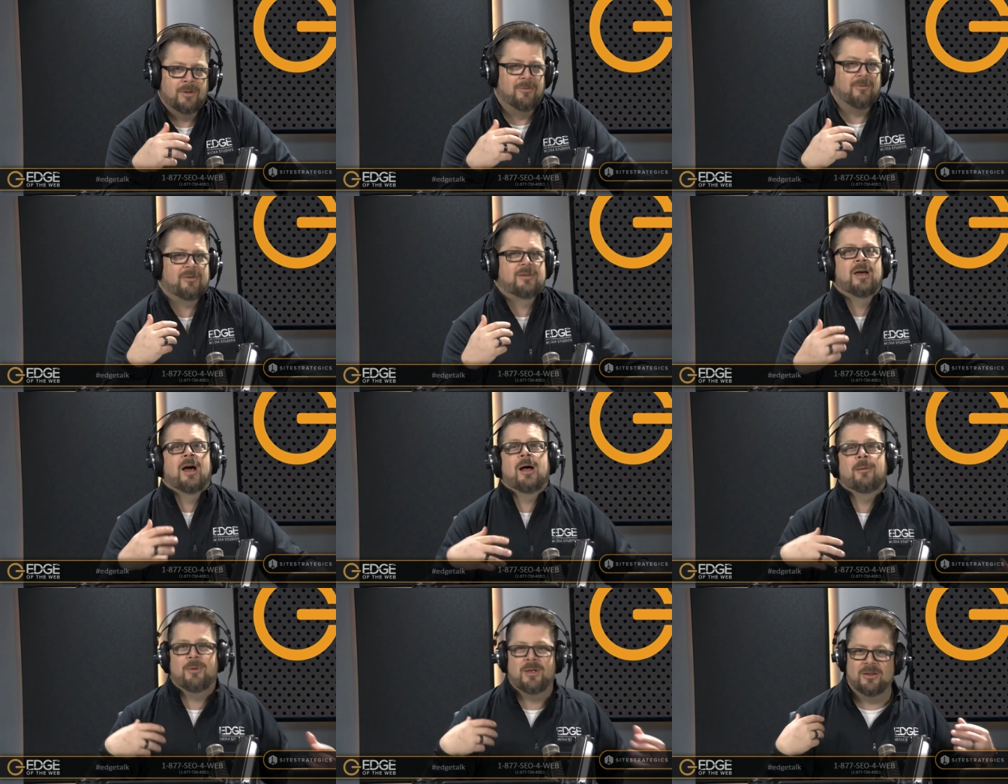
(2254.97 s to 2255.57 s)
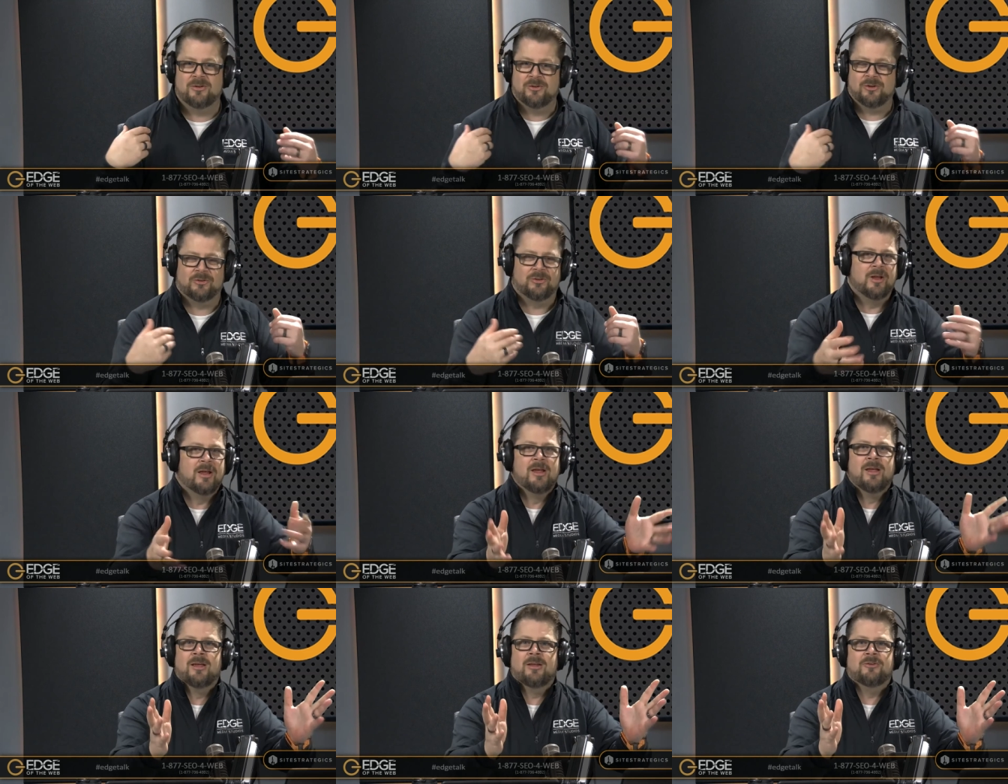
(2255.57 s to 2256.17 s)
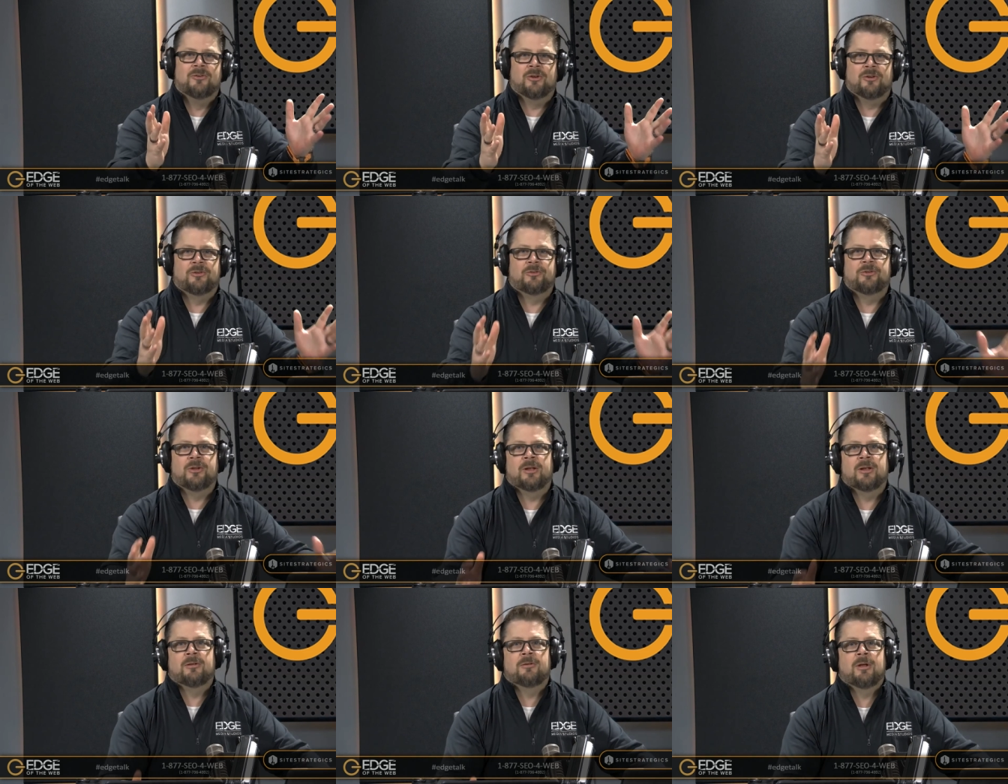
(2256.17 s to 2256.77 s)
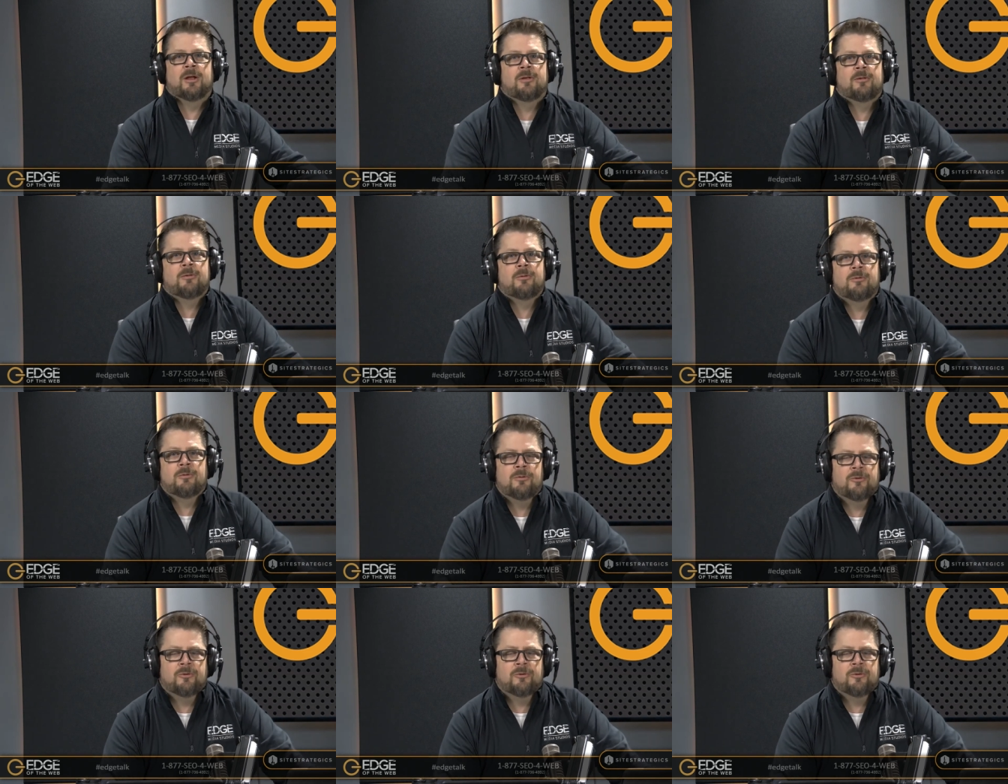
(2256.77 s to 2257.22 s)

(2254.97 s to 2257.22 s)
of a copy and just just uh, uh,